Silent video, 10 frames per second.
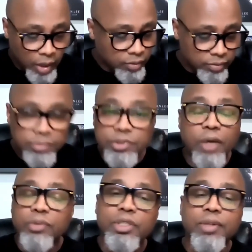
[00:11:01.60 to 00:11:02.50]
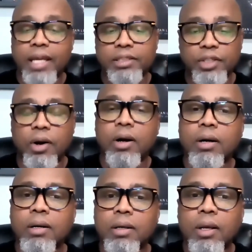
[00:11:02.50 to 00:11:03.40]
don't don't do that,
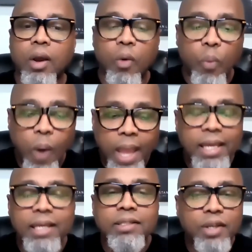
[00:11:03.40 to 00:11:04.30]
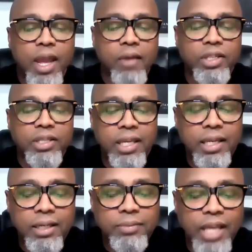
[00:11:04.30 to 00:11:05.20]
y'all. Wait until
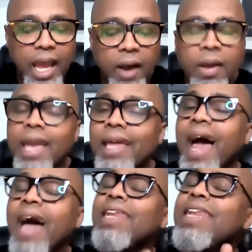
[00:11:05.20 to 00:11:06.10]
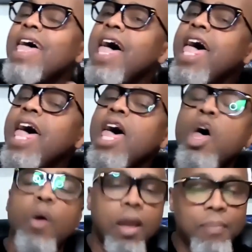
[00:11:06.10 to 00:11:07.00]
everything comes out. And I
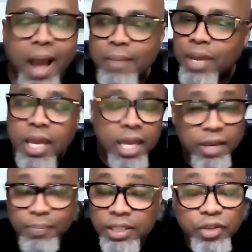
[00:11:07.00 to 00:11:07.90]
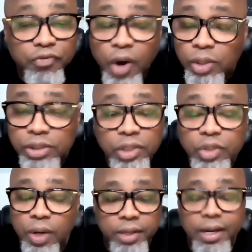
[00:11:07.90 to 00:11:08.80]
knew everybody been it been some folks
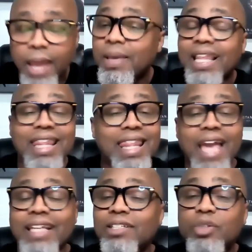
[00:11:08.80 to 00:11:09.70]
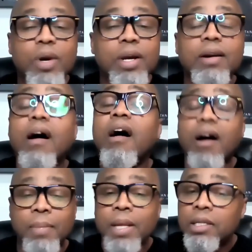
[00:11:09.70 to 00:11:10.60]
on Twitter. They've been lighting Twitter
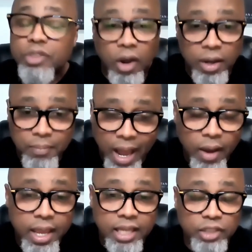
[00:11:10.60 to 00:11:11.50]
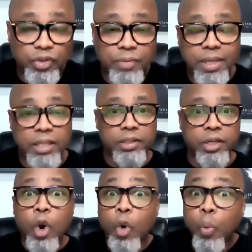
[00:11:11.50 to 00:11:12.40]
up talking about Ezra Miller.
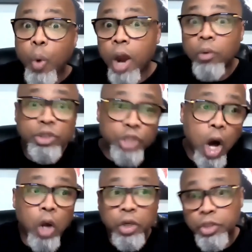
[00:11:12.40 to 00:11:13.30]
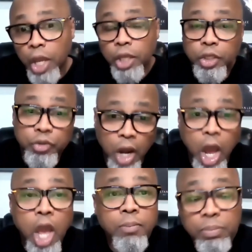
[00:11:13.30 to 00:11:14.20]
Where was all the take your
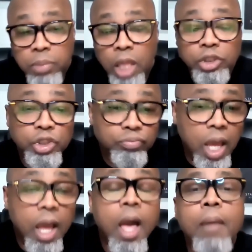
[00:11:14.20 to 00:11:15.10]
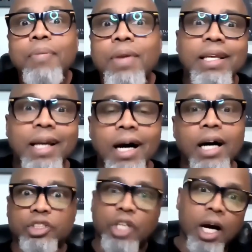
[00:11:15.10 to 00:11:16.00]
time and blah, blah, blah.
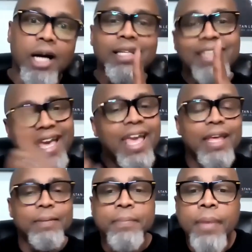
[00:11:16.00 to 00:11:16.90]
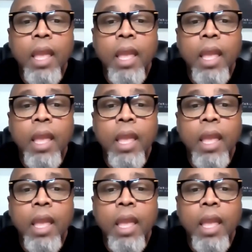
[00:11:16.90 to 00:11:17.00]
because again,